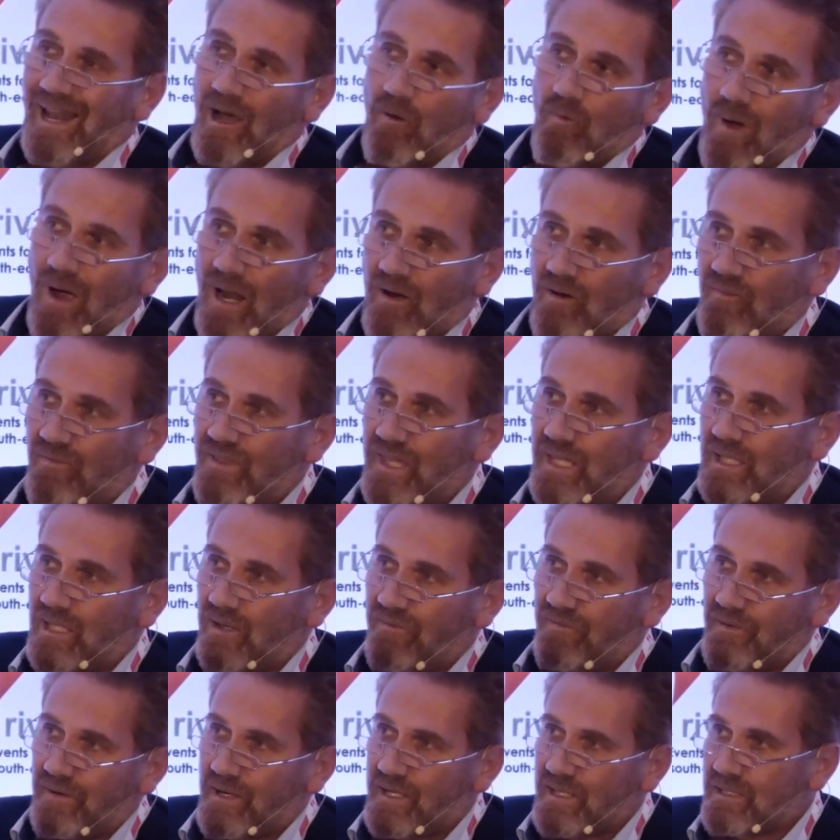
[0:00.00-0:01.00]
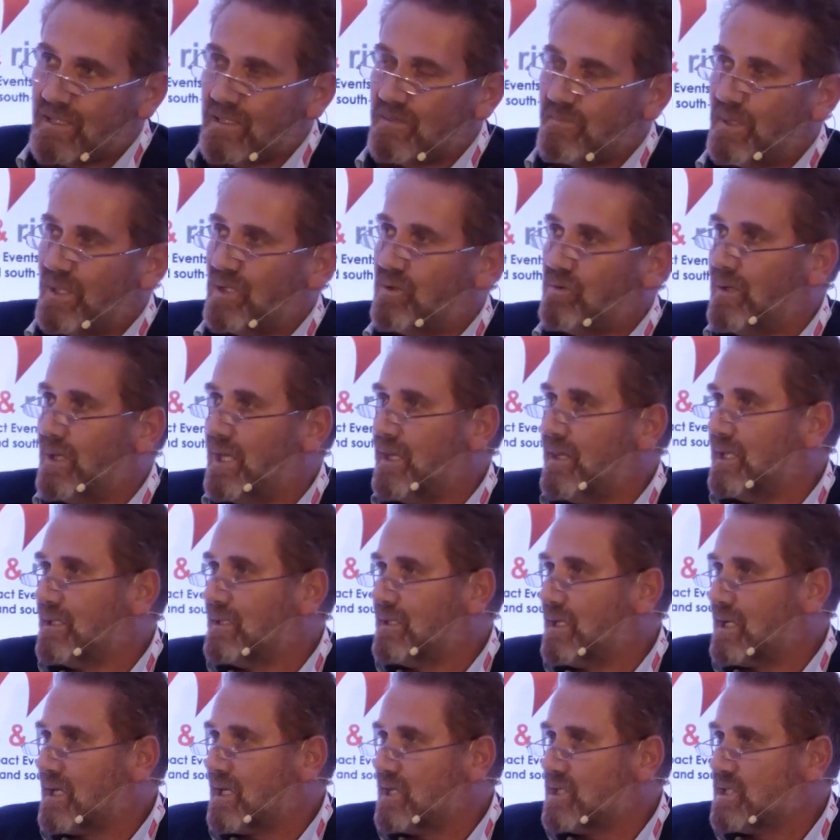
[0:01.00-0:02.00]
Now, one of the differences between the
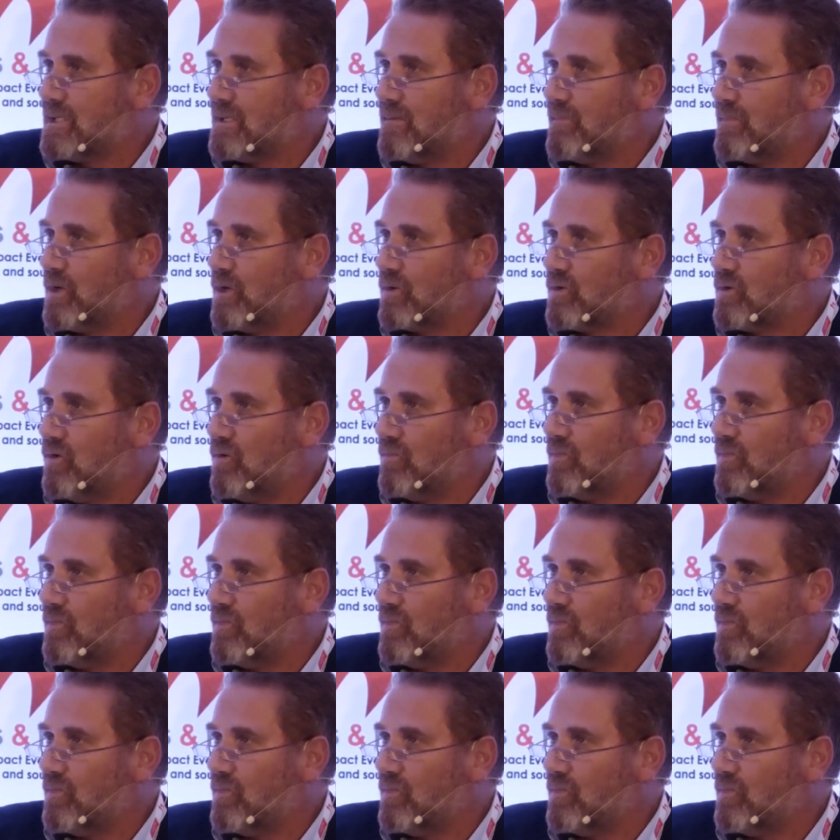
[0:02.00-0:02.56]
Turkish Cypriot